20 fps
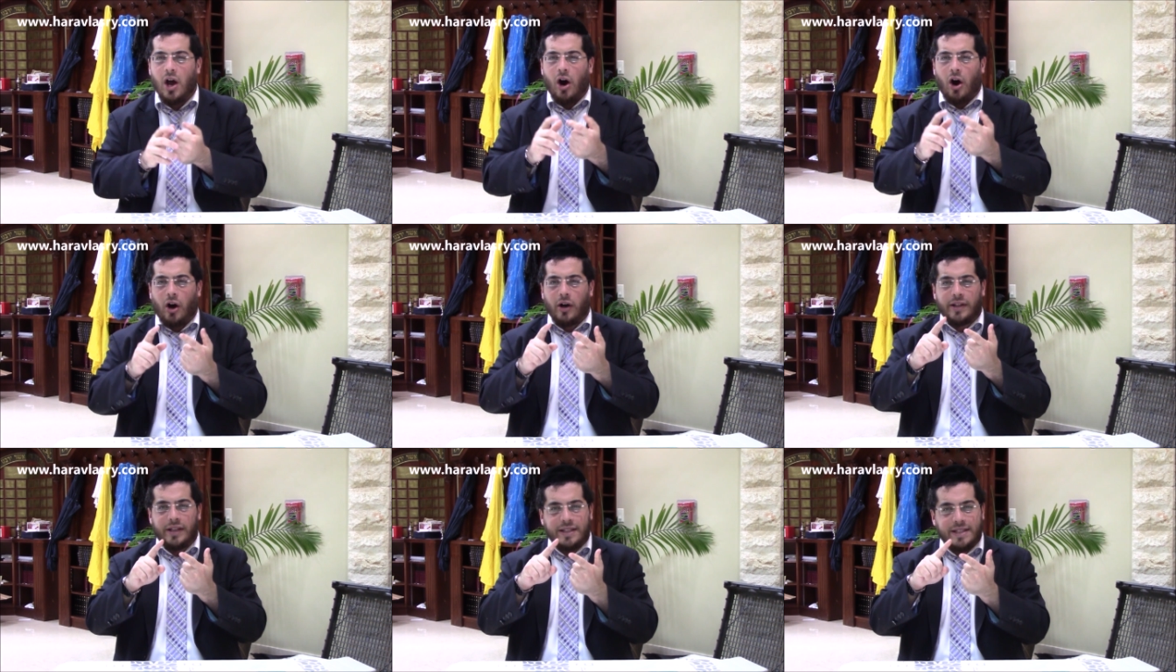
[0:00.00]

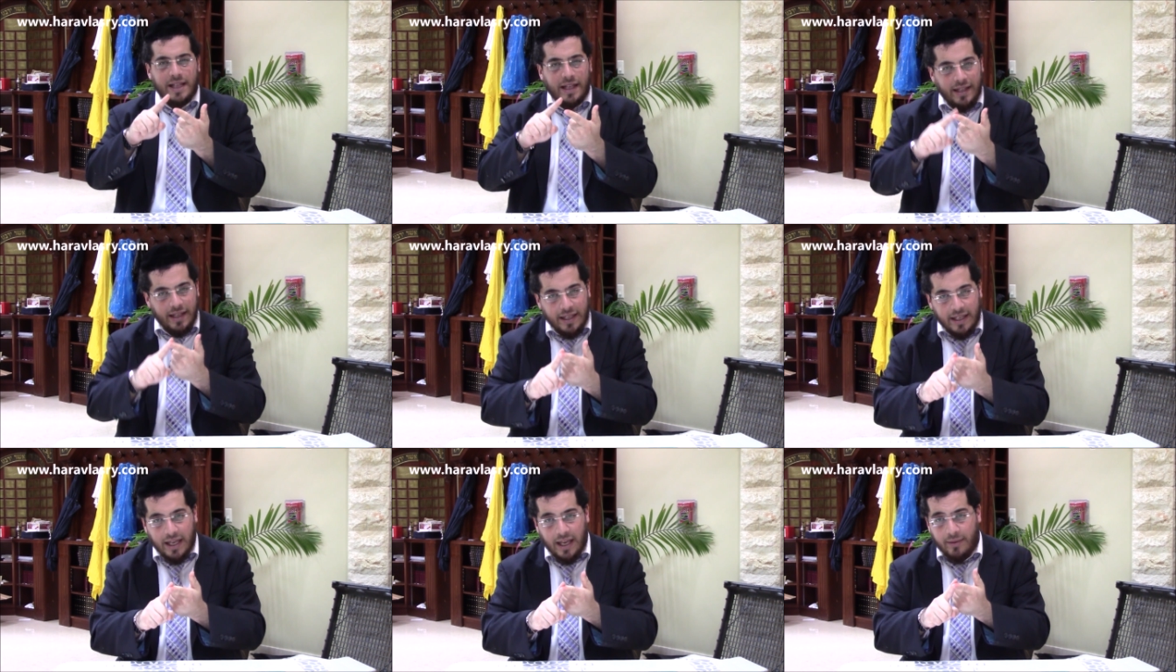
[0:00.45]
All the
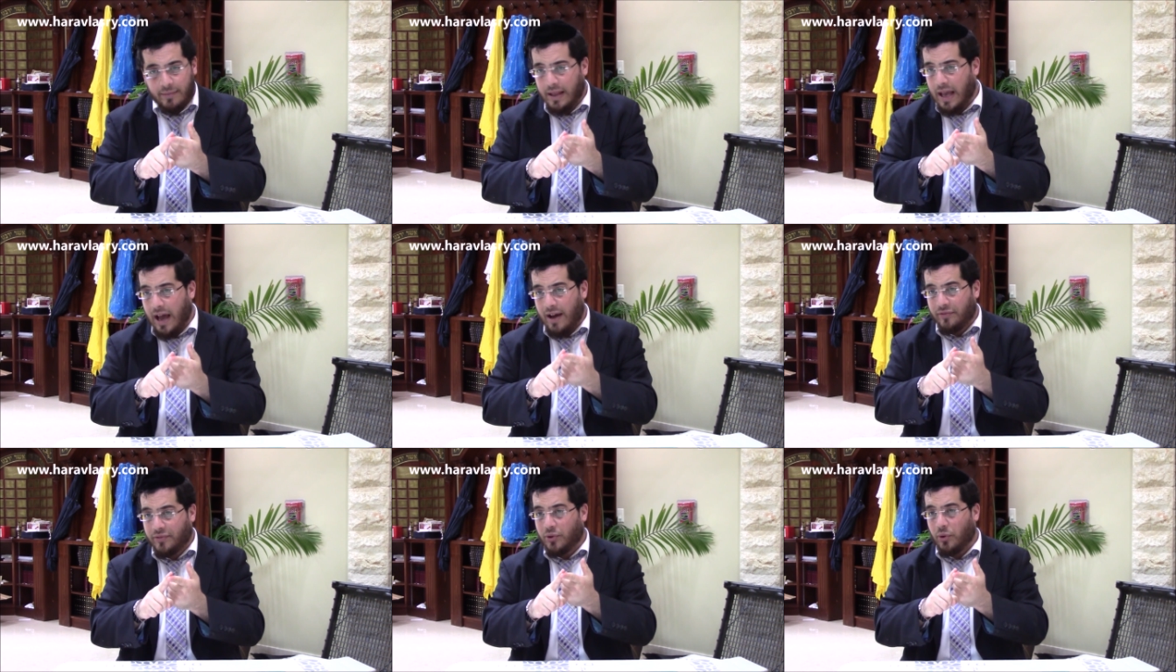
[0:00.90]
tzaddikim, they
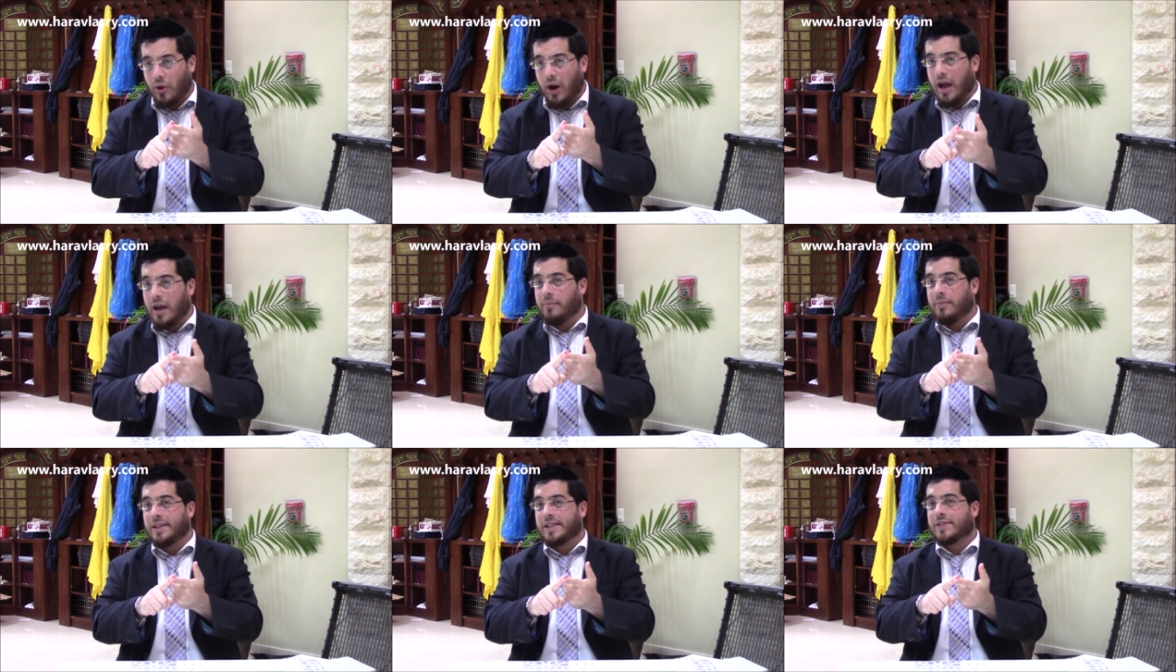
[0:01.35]
have
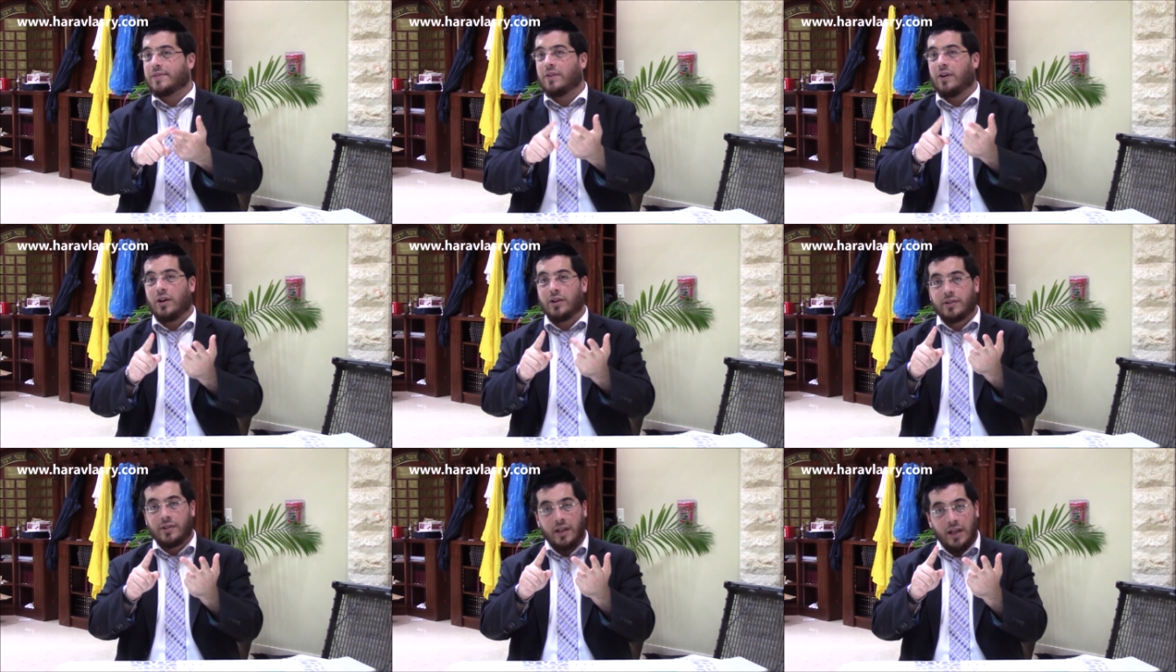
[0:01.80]
Torah and
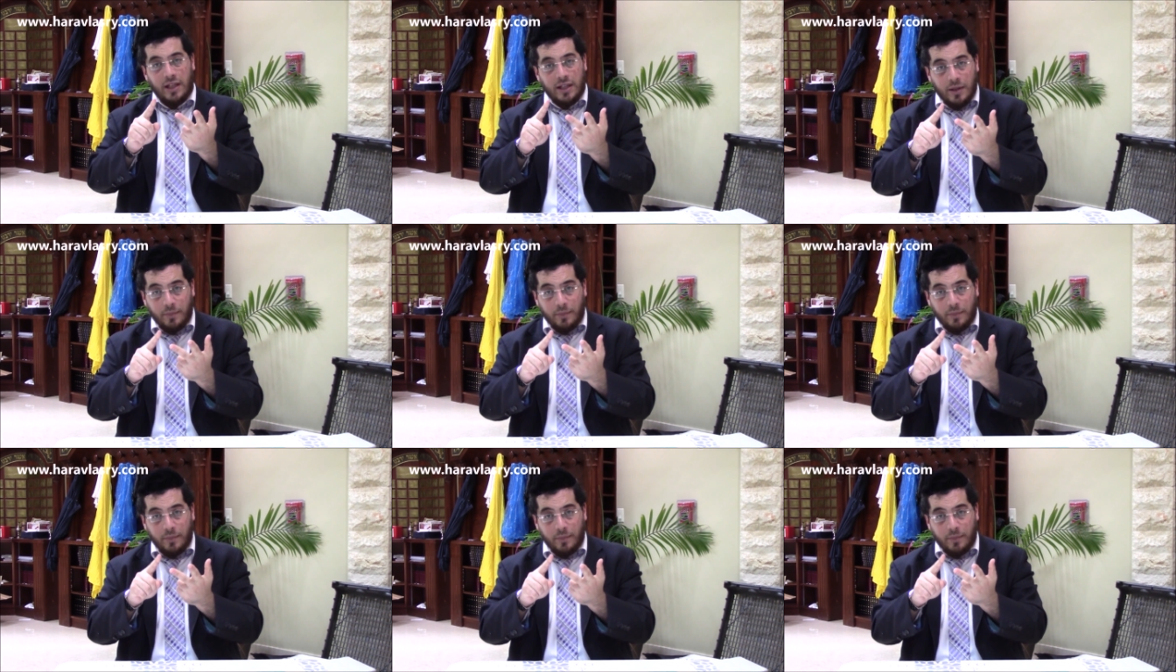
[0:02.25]
mitzvot.